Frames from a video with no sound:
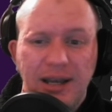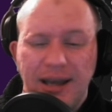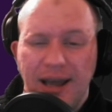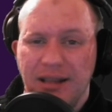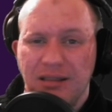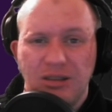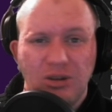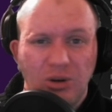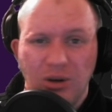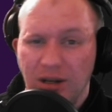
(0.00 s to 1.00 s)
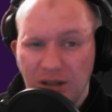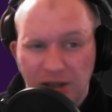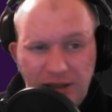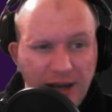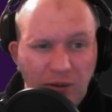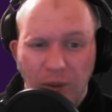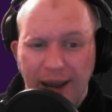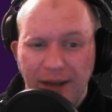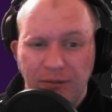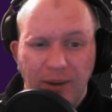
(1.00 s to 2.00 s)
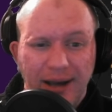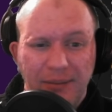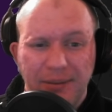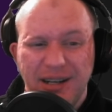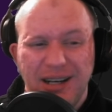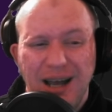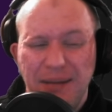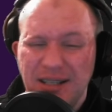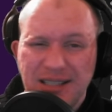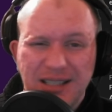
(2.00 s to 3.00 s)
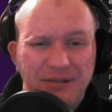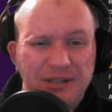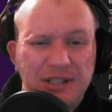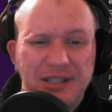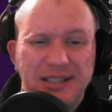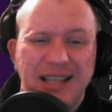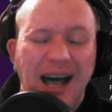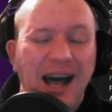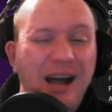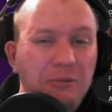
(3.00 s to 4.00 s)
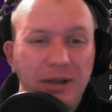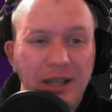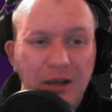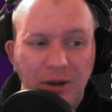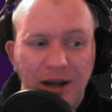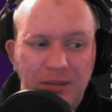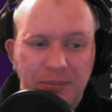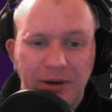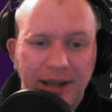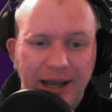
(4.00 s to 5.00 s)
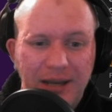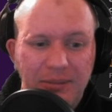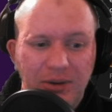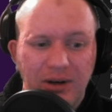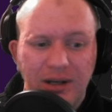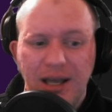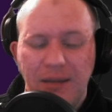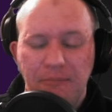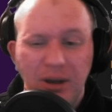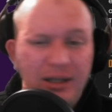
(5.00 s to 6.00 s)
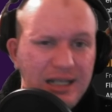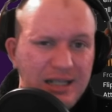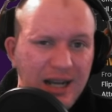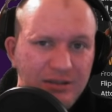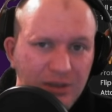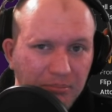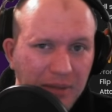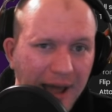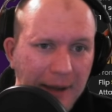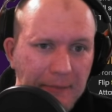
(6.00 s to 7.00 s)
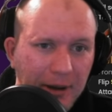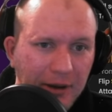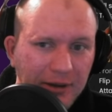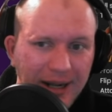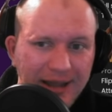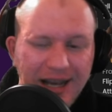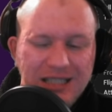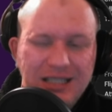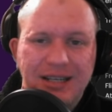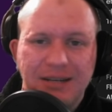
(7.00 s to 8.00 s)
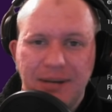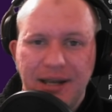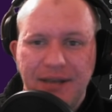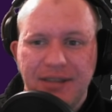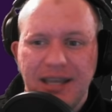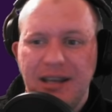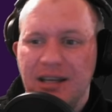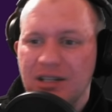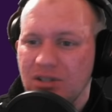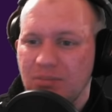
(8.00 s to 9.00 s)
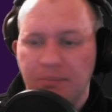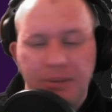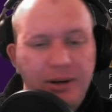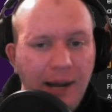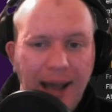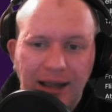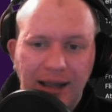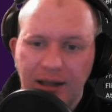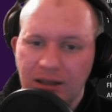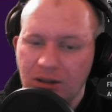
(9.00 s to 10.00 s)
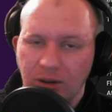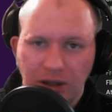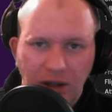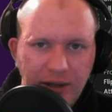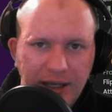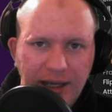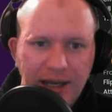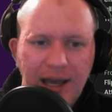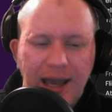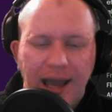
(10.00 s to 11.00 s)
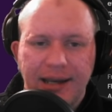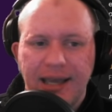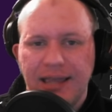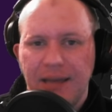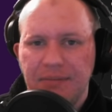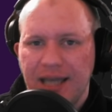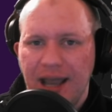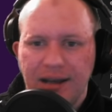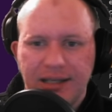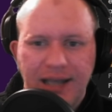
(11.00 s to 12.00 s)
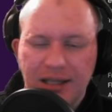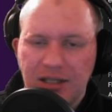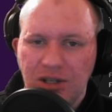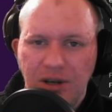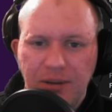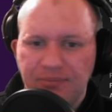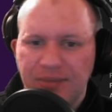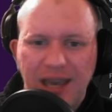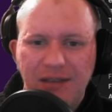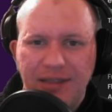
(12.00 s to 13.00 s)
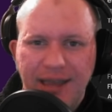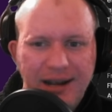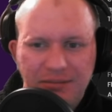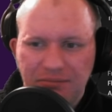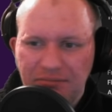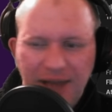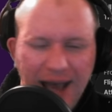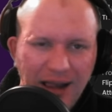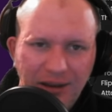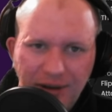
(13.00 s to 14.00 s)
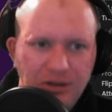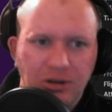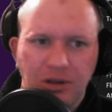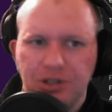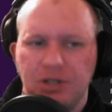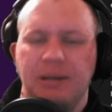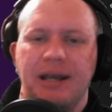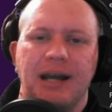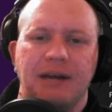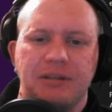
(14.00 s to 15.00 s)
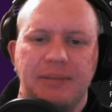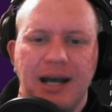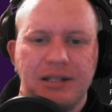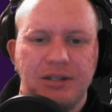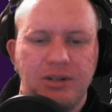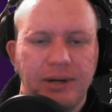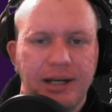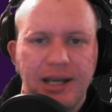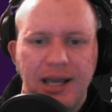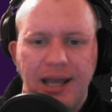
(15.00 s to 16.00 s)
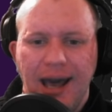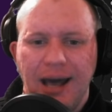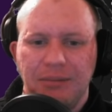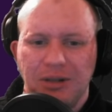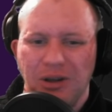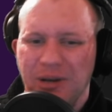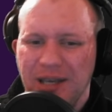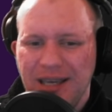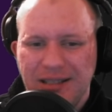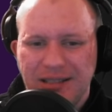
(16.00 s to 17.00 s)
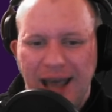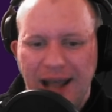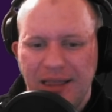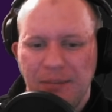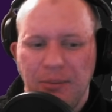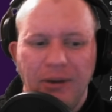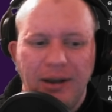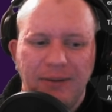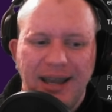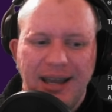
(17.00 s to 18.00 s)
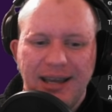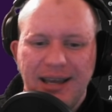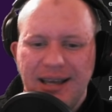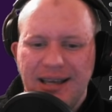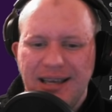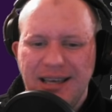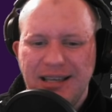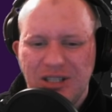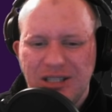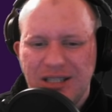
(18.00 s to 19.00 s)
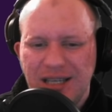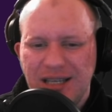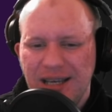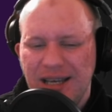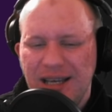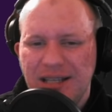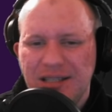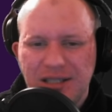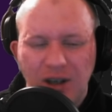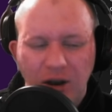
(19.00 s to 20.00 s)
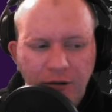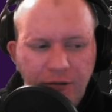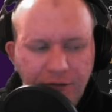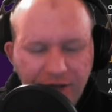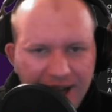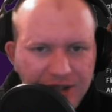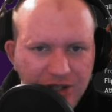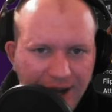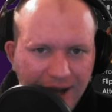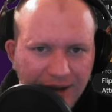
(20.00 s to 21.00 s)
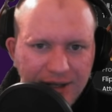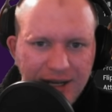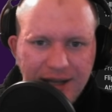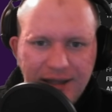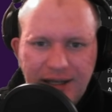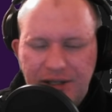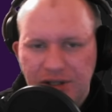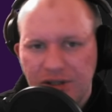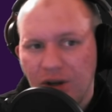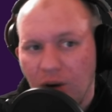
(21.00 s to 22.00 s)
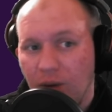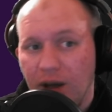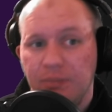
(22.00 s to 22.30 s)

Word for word: And Thor are alongside Wave one. But Heimdall and Sif just aren't really worth building anymore. Build these guys for Black Bolt and that's it, but even then you can just build up Hela, Thor and Loki and get them to carry the other two. Even then, Hela and Thor should be enough to be able to do it. Um, Loki's at the point where he just he's so fragile that he's just not worth